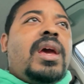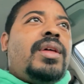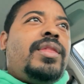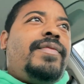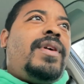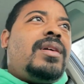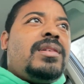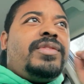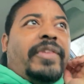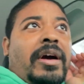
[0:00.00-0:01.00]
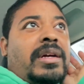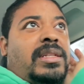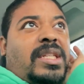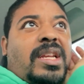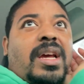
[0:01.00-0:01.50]
the fog is fogging
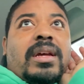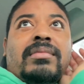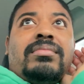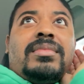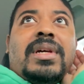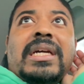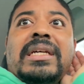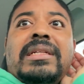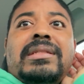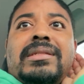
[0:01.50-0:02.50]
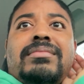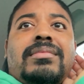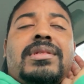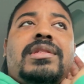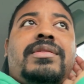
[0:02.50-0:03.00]
today. Like it's
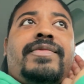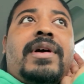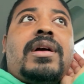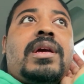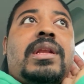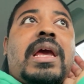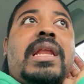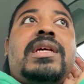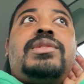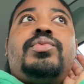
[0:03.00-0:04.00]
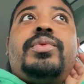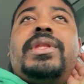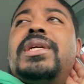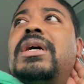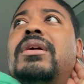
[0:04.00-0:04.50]
it's fogging and it's
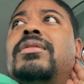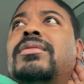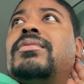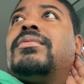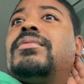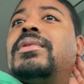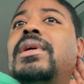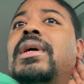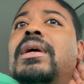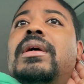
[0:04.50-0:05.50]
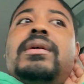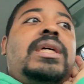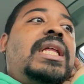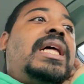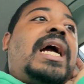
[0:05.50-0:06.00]
really cold.
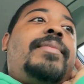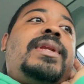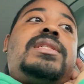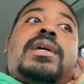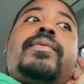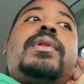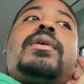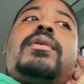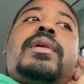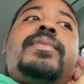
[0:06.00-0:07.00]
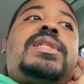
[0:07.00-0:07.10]
Like I mean it's not really cold. Let me